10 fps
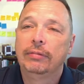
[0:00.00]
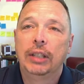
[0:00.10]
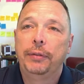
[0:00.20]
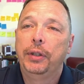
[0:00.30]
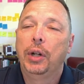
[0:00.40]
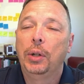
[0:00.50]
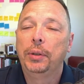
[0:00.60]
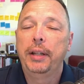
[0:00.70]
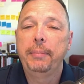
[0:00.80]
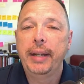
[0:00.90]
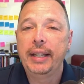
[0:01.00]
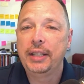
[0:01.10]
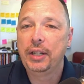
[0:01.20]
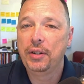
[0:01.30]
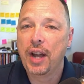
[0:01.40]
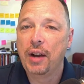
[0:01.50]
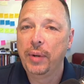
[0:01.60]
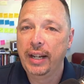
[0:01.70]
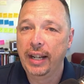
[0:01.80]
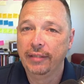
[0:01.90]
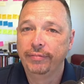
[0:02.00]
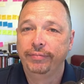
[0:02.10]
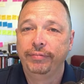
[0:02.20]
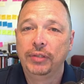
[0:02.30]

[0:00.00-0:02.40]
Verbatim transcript: if you're only busy, you're not winning.